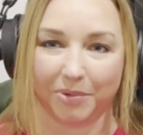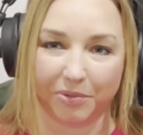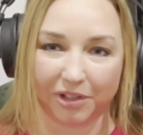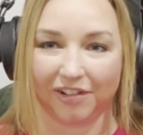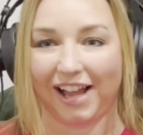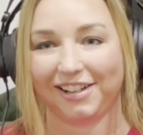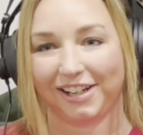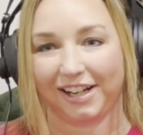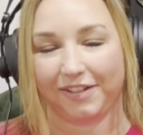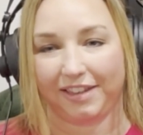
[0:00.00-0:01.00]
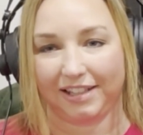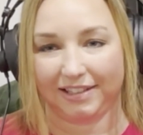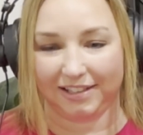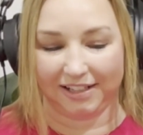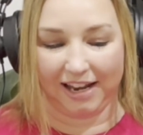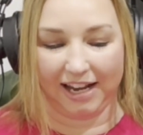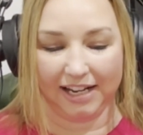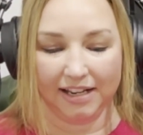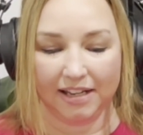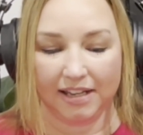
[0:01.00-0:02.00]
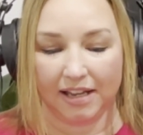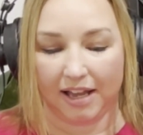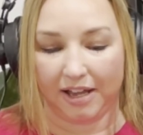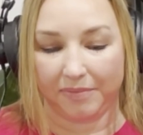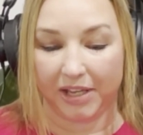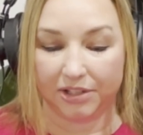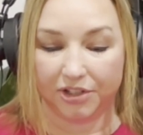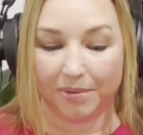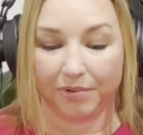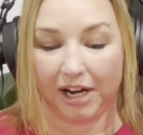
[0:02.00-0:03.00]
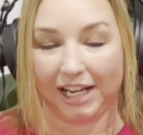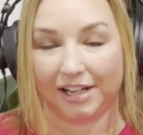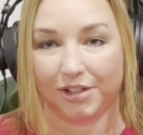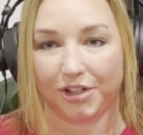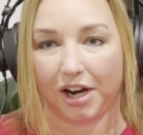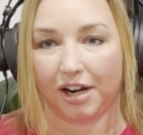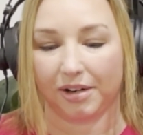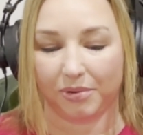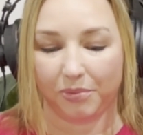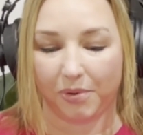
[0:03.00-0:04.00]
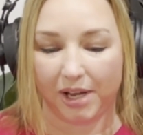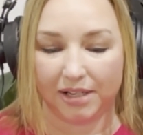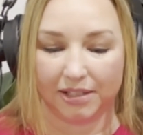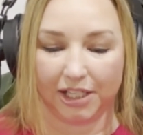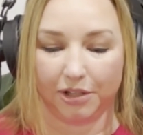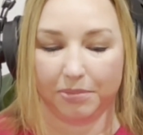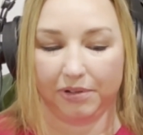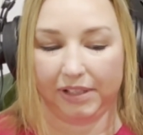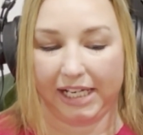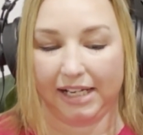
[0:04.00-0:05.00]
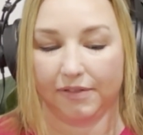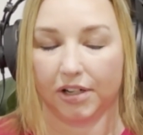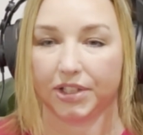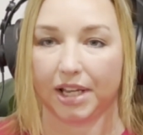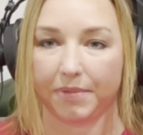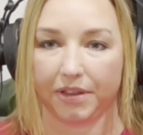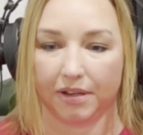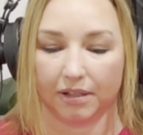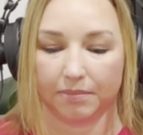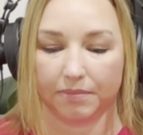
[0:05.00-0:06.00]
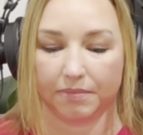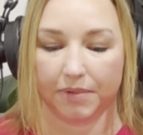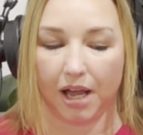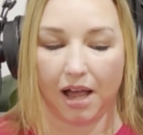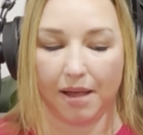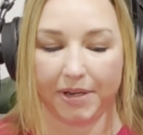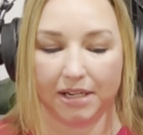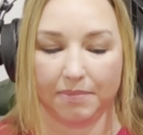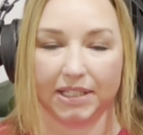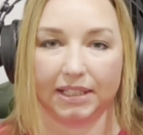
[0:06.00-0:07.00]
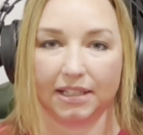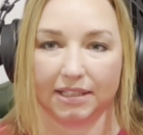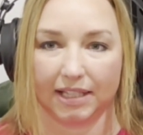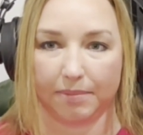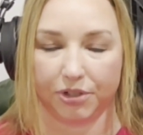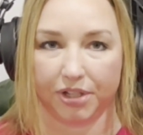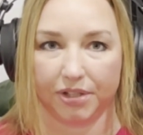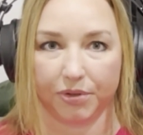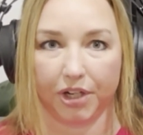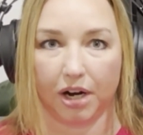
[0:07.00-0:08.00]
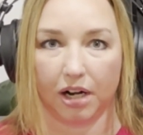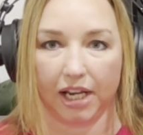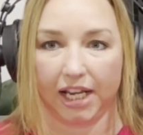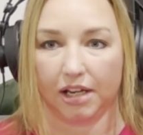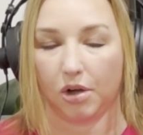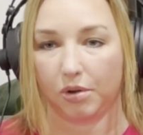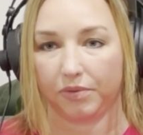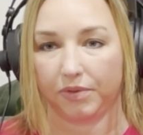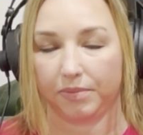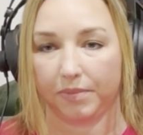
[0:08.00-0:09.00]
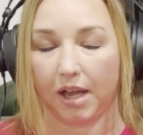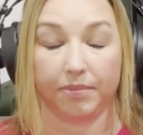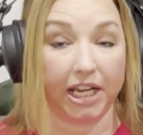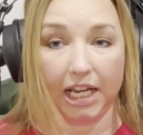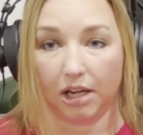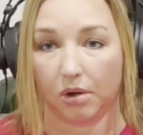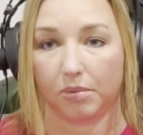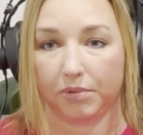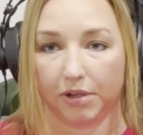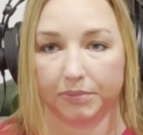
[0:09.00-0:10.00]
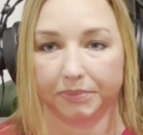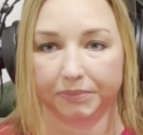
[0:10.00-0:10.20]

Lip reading: Well, we're glad you're here with us today. Let's jump right in, Shar. What do you believe are some of the common misconceptions regarding getting a home loan?